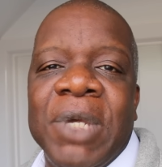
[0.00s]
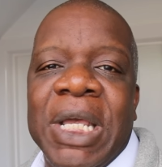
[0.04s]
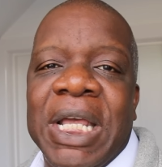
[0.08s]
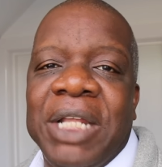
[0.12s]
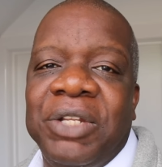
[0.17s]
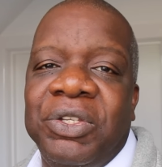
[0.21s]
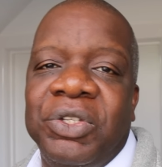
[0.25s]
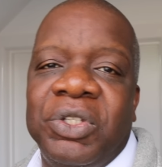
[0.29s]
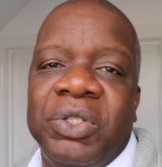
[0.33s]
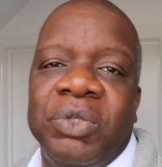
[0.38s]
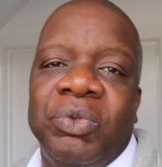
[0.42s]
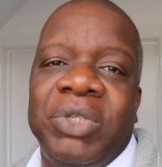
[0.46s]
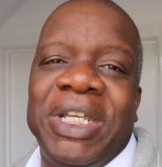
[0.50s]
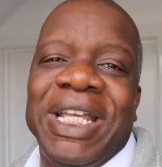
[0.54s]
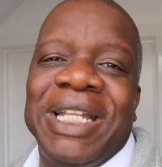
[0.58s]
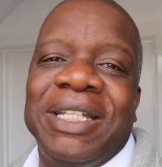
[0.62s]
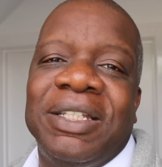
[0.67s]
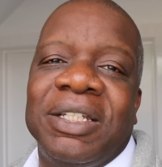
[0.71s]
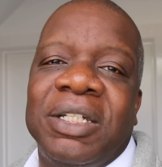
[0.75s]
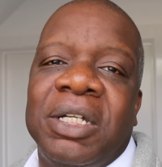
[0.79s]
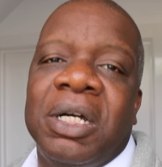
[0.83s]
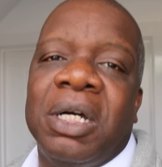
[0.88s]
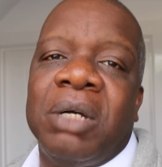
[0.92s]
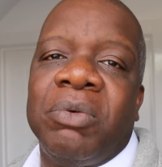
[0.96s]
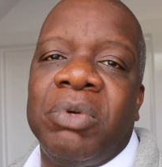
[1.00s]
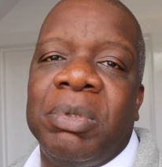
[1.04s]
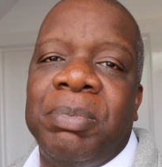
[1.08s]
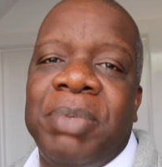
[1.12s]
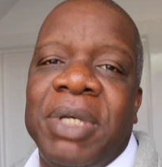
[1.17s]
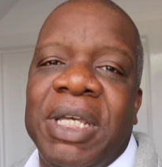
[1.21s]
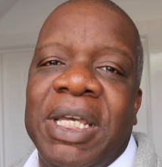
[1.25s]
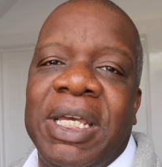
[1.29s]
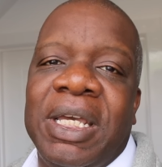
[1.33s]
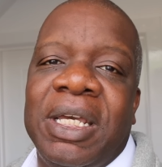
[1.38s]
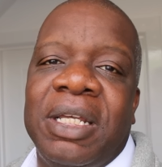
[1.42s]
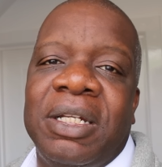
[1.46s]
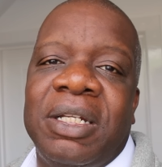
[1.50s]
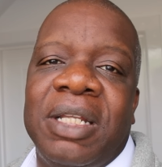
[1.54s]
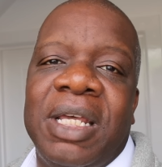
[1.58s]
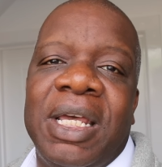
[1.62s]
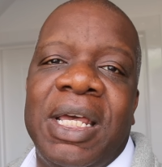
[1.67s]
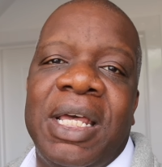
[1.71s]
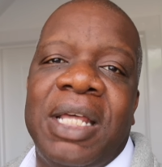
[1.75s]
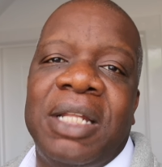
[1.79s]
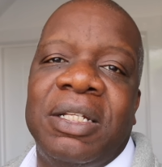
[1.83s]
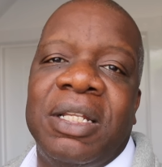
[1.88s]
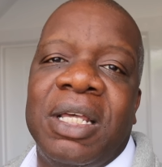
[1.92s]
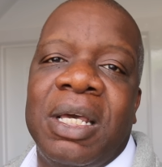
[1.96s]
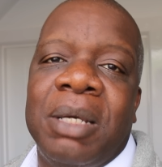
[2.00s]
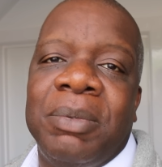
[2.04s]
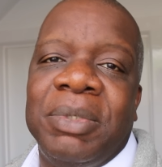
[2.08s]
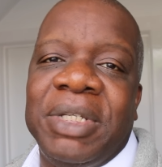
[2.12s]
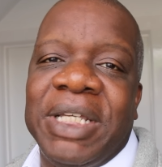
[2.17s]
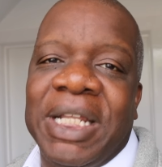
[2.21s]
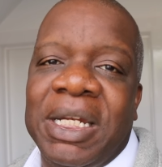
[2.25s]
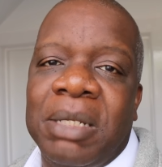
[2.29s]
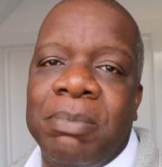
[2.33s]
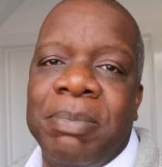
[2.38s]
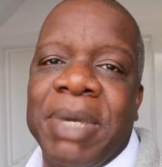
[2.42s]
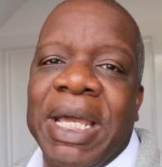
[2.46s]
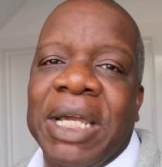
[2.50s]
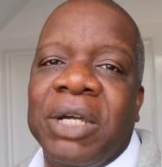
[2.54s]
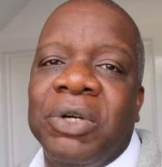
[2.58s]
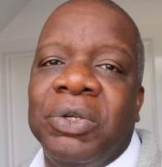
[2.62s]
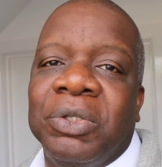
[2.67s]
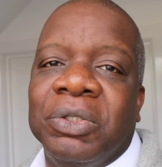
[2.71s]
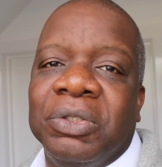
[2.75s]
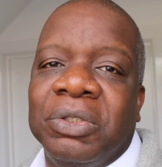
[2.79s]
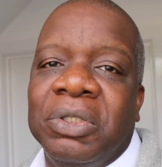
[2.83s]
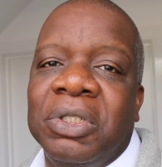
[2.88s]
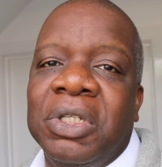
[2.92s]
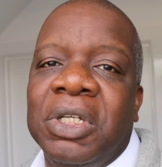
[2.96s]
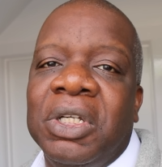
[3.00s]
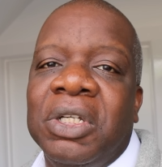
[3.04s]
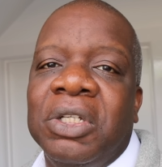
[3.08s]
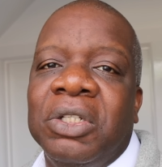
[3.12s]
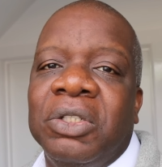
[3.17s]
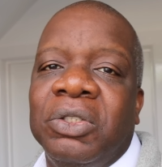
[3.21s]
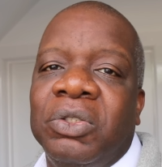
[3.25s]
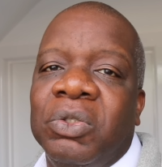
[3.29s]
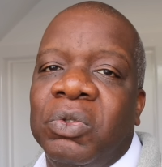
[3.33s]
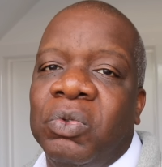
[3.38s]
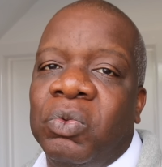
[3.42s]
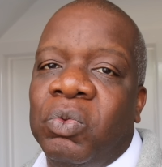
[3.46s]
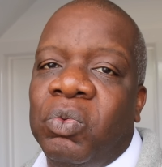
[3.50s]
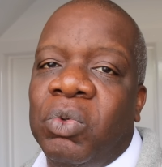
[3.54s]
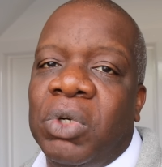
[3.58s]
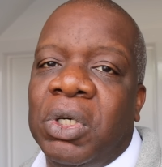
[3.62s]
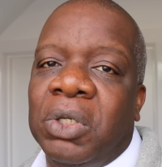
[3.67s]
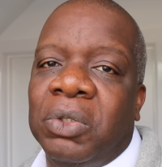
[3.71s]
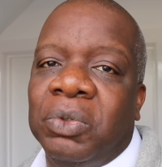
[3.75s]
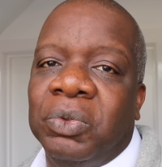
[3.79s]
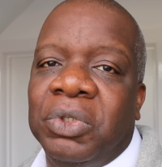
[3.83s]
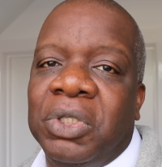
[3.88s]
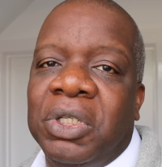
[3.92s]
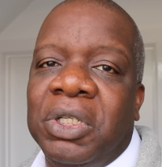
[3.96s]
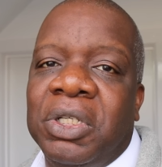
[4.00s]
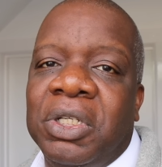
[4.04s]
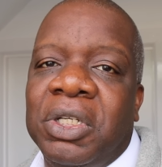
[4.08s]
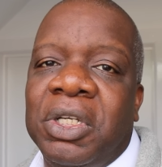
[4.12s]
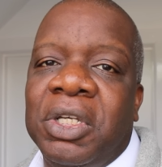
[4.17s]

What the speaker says: and you can get the car repaired and get it back on the road.